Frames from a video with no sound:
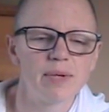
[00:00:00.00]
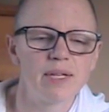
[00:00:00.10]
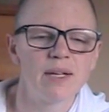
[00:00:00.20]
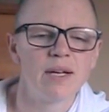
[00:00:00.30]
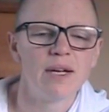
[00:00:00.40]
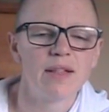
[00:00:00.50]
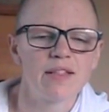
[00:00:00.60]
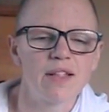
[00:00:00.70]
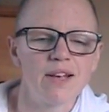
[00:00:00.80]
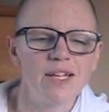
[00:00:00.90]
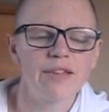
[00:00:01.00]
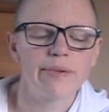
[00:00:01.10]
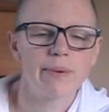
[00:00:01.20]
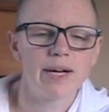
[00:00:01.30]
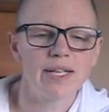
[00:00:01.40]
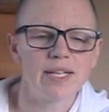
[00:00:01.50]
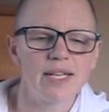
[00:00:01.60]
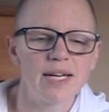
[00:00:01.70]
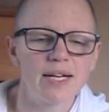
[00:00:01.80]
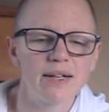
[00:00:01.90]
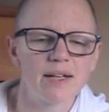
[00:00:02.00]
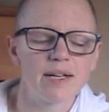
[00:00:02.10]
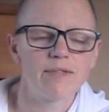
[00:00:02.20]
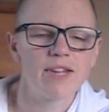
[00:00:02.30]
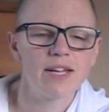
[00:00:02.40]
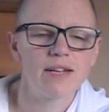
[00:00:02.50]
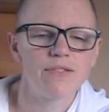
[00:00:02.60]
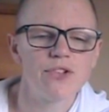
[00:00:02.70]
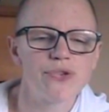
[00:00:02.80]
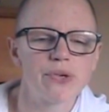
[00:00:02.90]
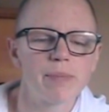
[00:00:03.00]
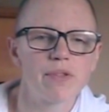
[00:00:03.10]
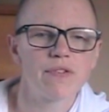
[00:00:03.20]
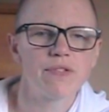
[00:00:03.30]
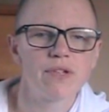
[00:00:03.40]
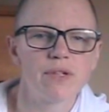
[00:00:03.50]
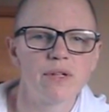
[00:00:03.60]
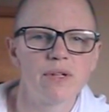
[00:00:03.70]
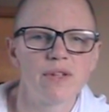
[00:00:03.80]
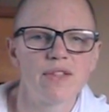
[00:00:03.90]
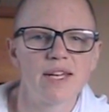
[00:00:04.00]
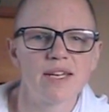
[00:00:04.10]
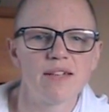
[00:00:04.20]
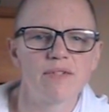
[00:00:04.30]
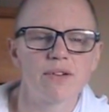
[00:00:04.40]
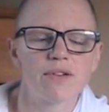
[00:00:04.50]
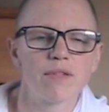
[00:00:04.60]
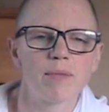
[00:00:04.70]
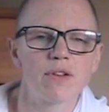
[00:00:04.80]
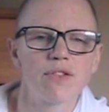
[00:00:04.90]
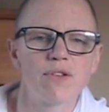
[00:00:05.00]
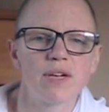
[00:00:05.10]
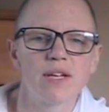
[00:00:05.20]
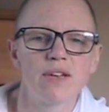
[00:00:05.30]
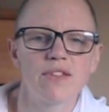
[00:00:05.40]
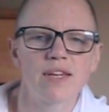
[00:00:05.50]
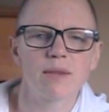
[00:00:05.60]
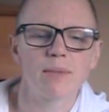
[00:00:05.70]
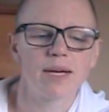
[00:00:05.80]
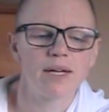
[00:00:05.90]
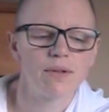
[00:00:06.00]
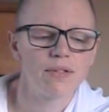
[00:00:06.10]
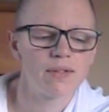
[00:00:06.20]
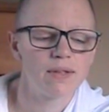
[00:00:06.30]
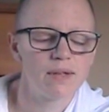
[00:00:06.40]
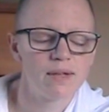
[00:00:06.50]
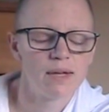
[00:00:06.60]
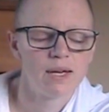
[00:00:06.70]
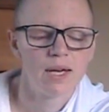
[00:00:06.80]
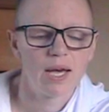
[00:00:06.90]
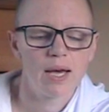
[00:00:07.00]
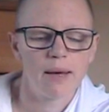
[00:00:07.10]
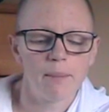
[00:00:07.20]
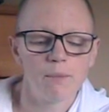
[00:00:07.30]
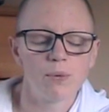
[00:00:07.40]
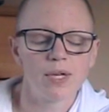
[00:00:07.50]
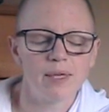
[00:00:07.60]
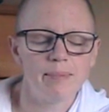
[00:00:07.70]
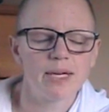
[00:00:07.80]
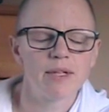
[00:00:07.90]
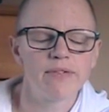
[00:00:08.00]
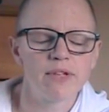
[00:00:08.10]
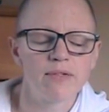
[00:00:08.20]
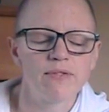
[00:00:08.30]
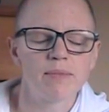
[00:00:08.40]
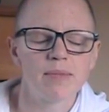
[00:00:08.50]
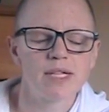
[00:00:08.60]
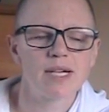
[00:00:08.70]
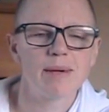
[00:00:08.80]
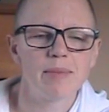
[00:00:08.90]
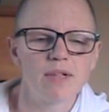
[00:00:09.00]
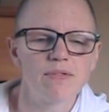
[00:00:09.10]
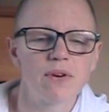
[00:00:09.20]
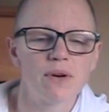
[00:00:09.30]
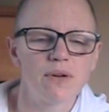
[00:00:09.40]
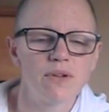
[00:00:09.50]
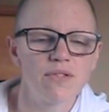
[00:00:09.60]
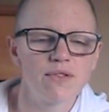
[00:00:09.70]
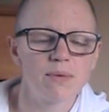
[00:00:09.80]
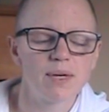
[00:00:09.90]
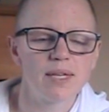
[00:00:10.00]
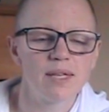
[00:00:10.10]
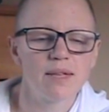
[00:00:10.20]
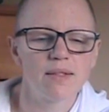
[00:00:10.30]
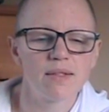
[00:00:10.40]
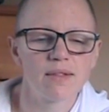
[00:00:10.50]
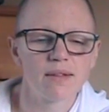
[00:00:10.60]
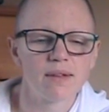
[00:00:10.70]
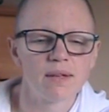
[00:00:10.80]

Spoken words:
But slowly it's winding down, and I've taken a few trips off to Santee Forest Monastery in New South Wales, and really benefited from the time in the forest where there's